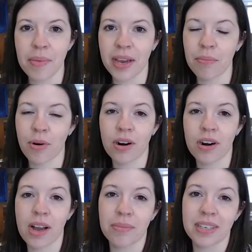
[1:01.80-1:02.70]
I'm Megan
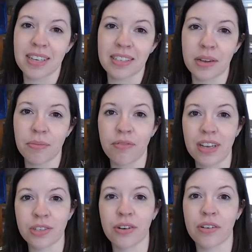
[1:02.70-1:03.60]
Borror. I'm assistant
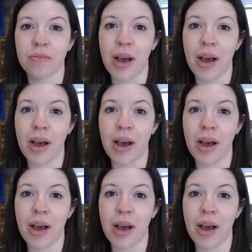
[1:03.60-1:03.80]
professor